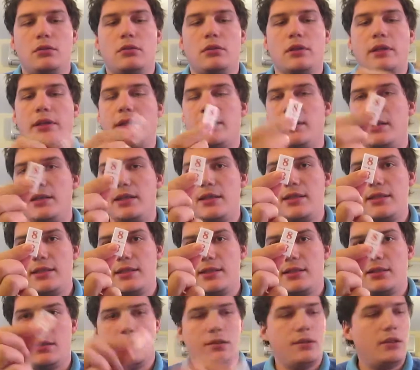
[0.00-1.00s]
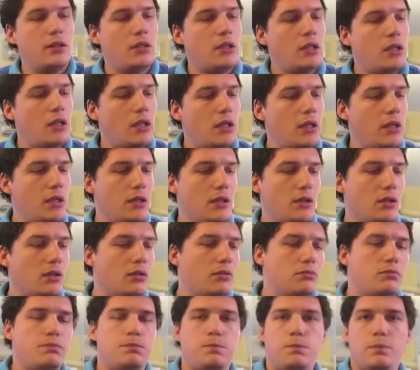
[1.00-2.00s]
like these, in
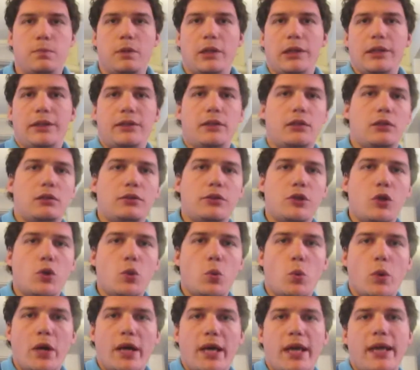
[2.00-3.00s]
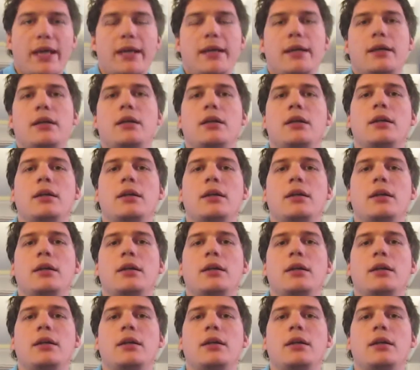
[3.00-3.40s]
a little new way.